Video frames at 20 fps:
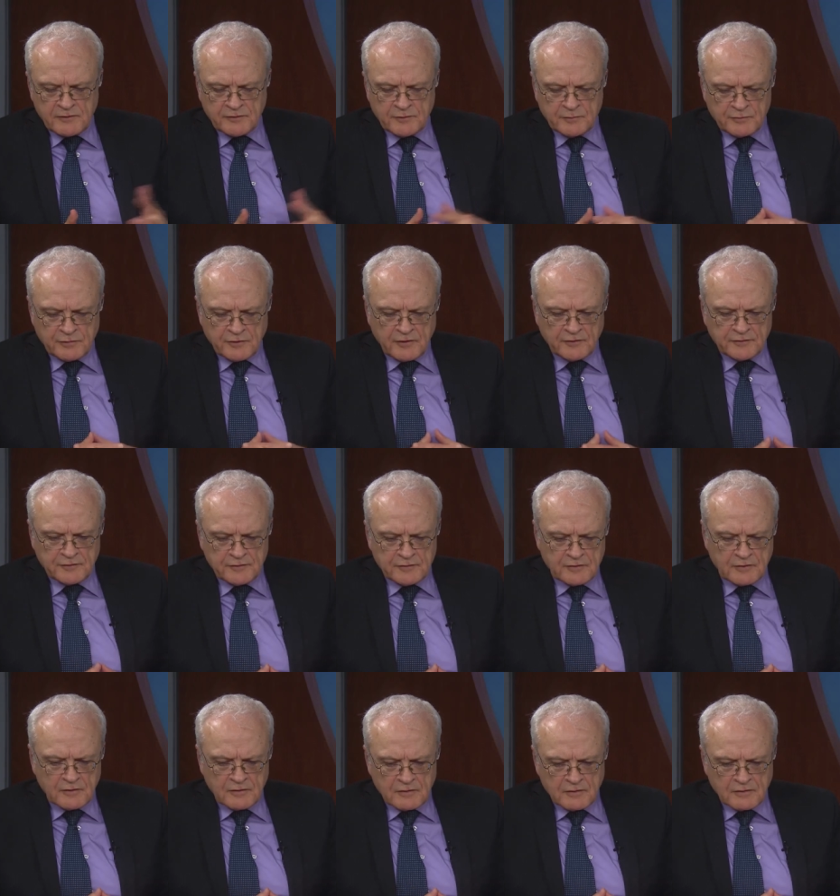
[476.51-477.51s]
of us in
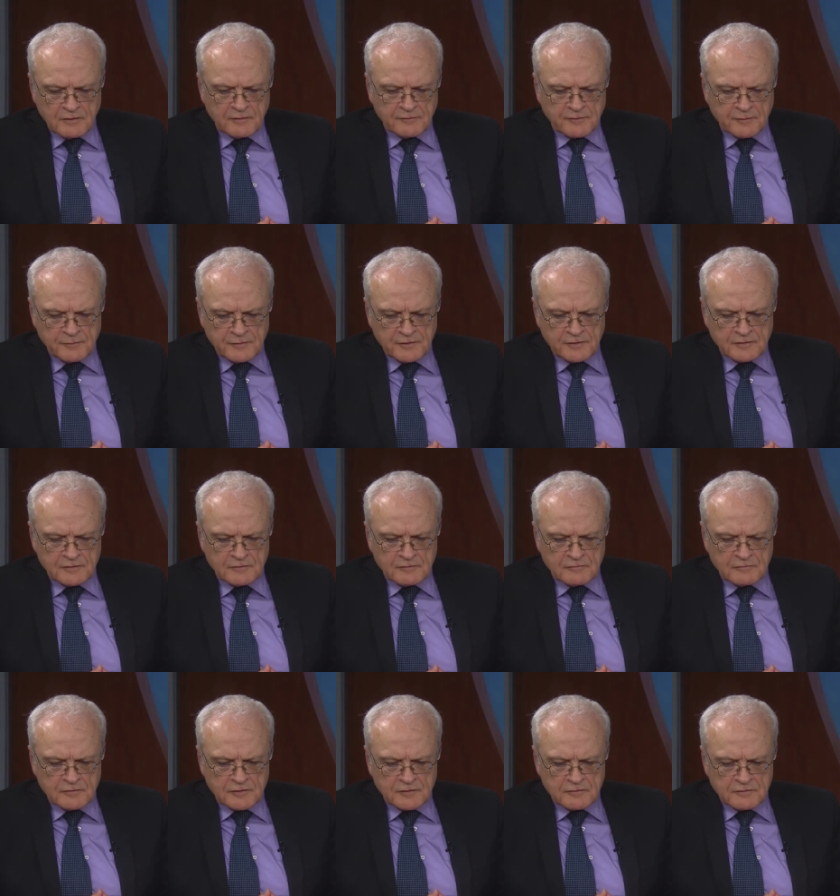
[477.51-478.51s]
Boston are, are familiar
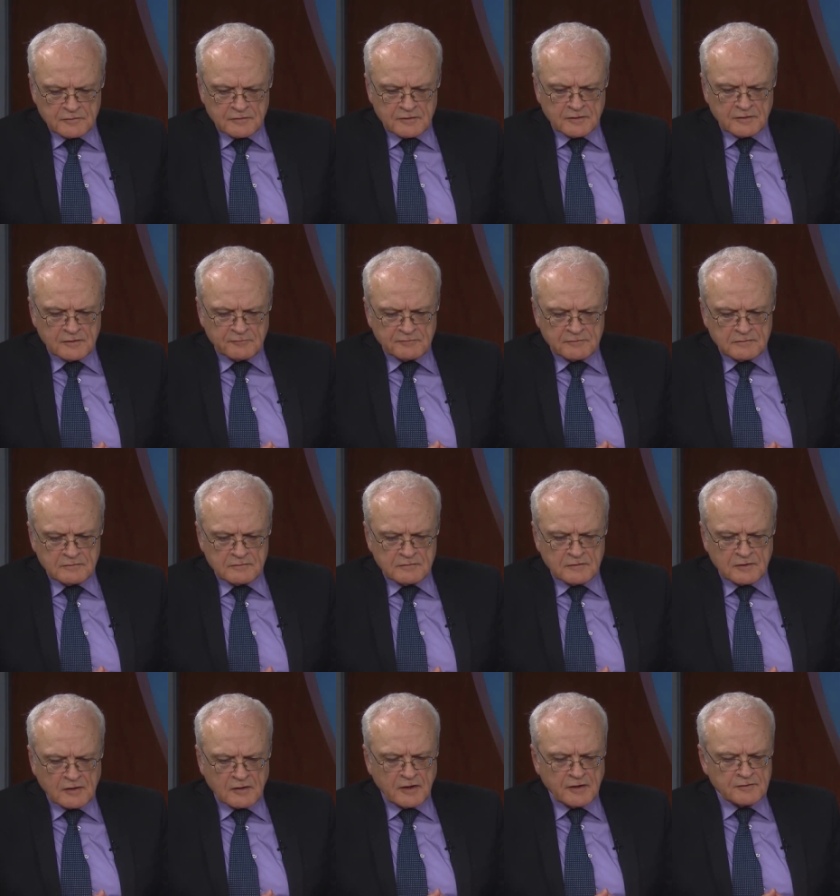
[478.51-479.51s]
with the
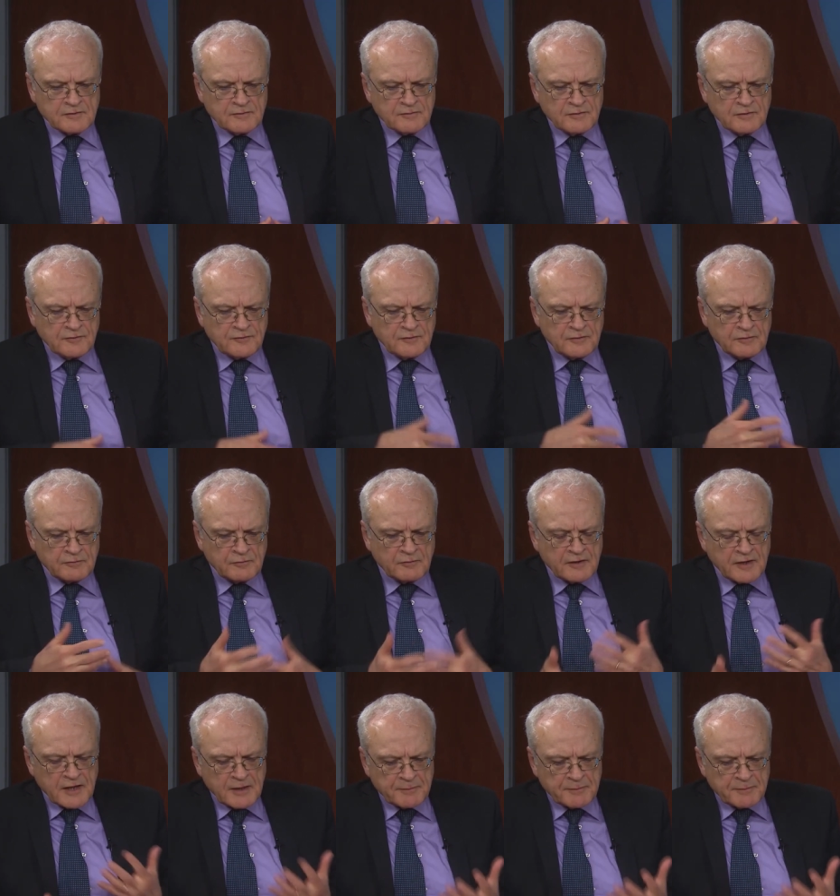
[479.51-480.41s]
the controversy over what